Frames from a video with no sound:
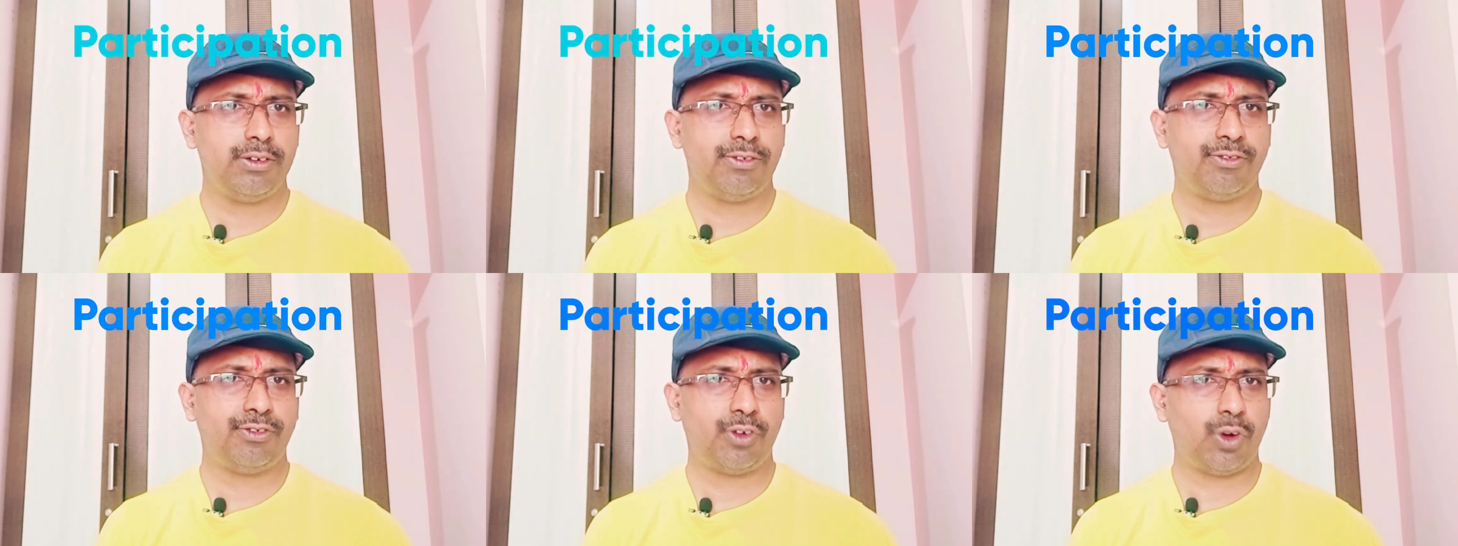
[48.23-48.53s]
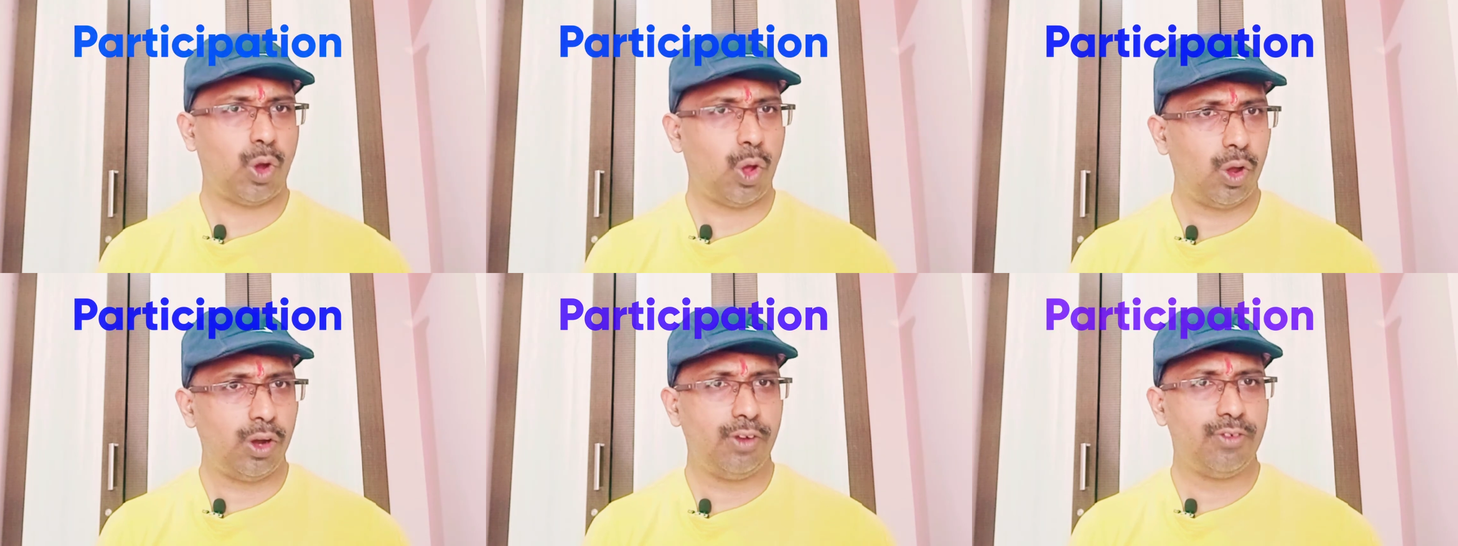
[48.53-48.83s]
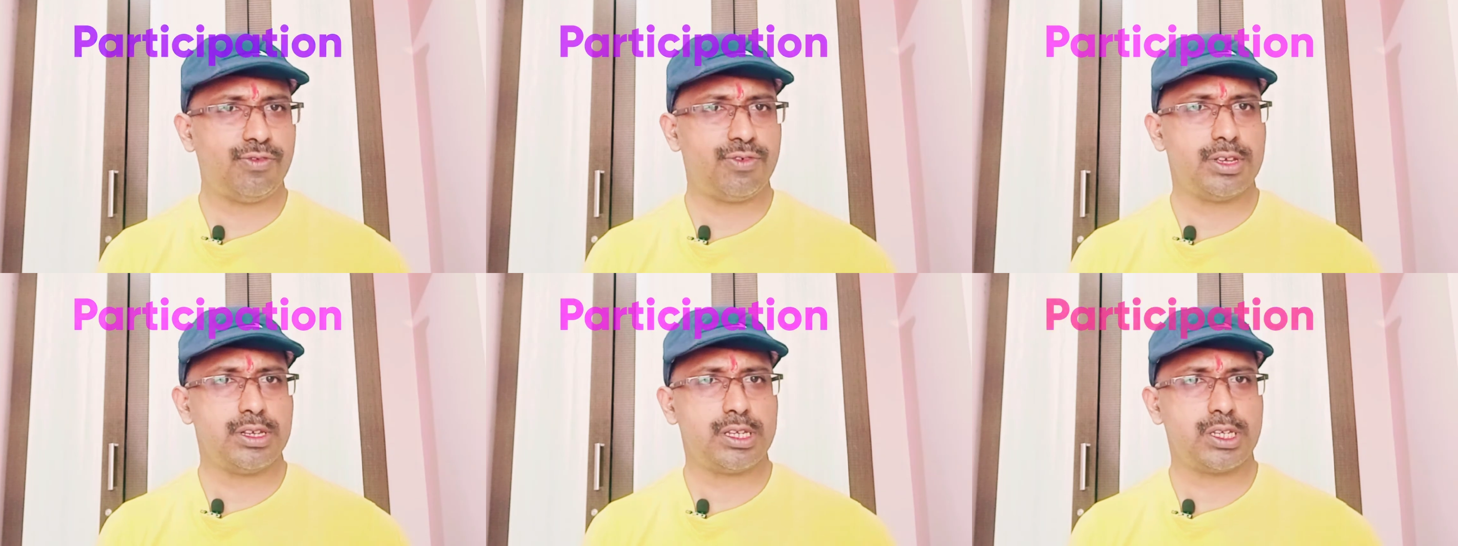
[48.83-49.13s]
for all
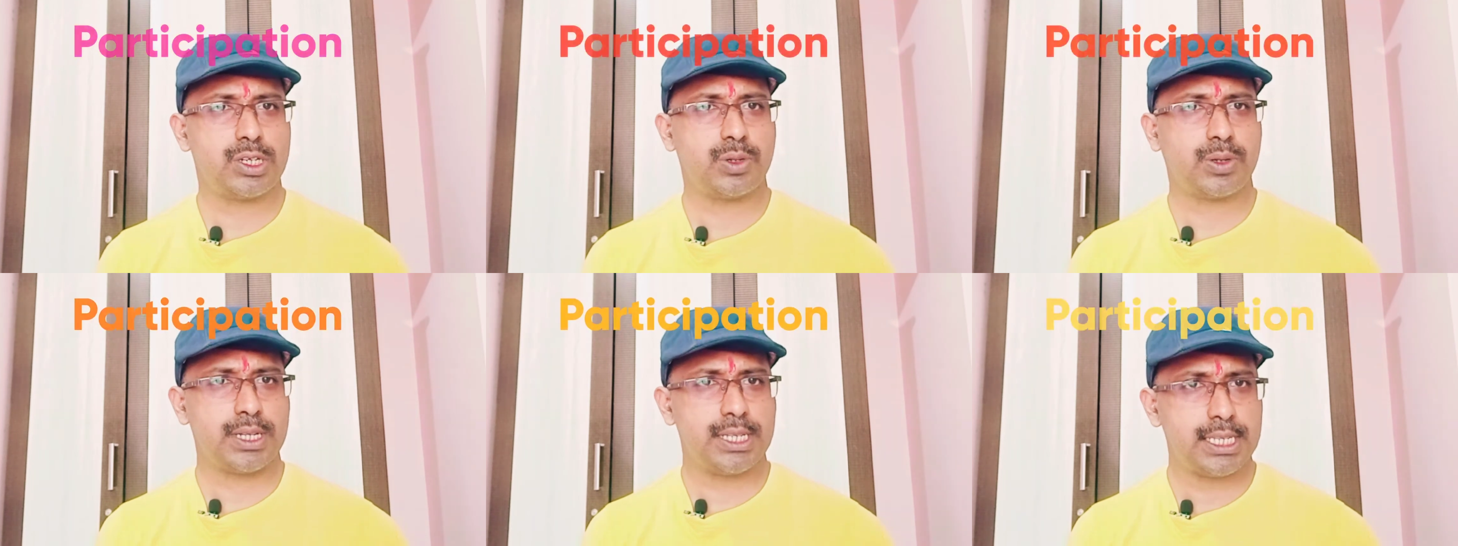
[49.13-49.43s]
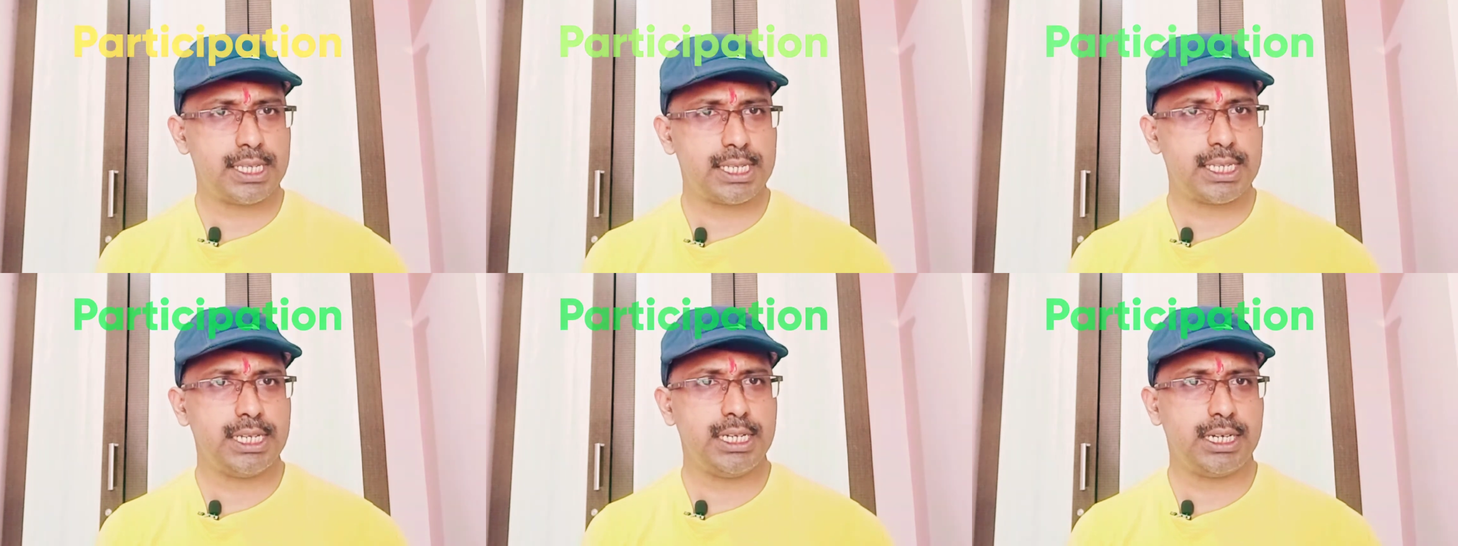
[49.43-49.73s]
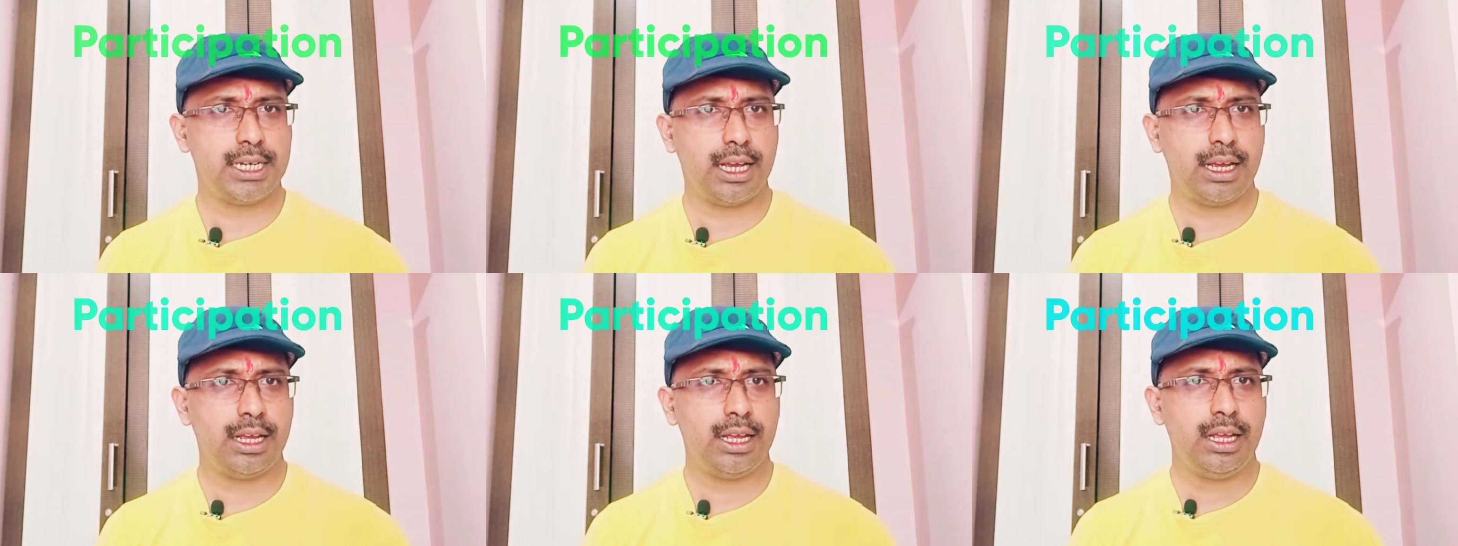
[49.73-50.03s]
of us to
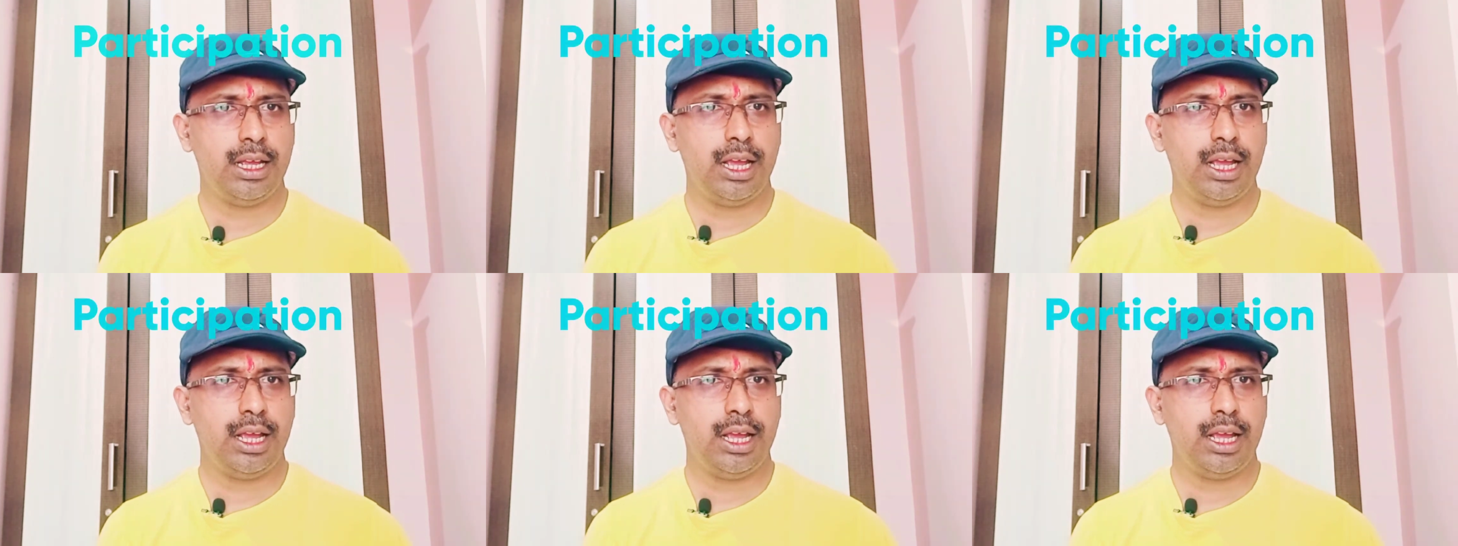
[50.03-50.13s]
consider